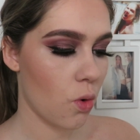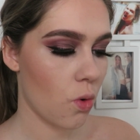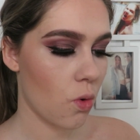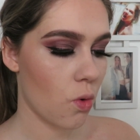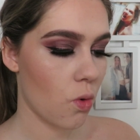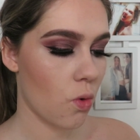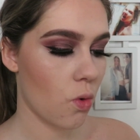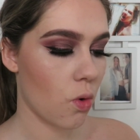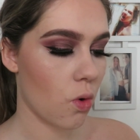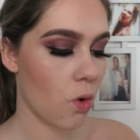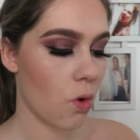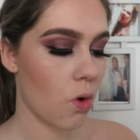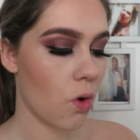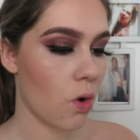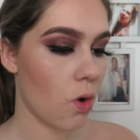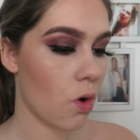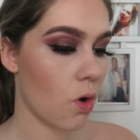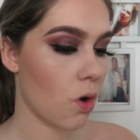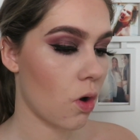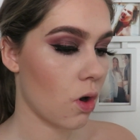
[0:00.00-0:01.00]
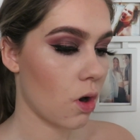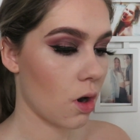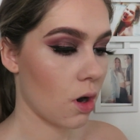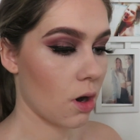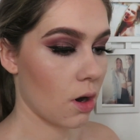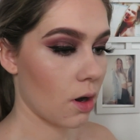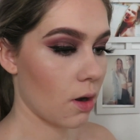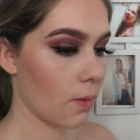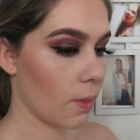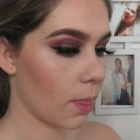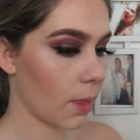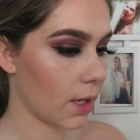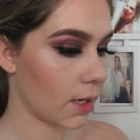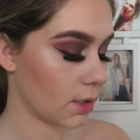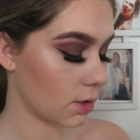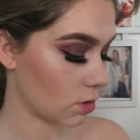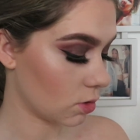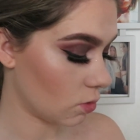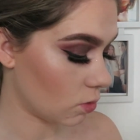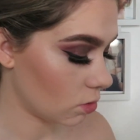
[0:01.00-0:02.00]
Ooh,
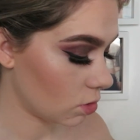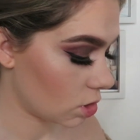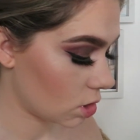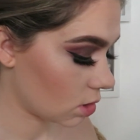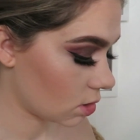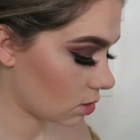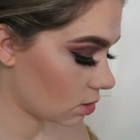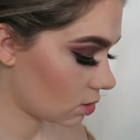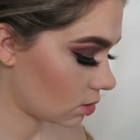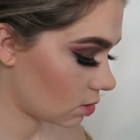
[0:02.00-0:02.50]
that is gorgeous.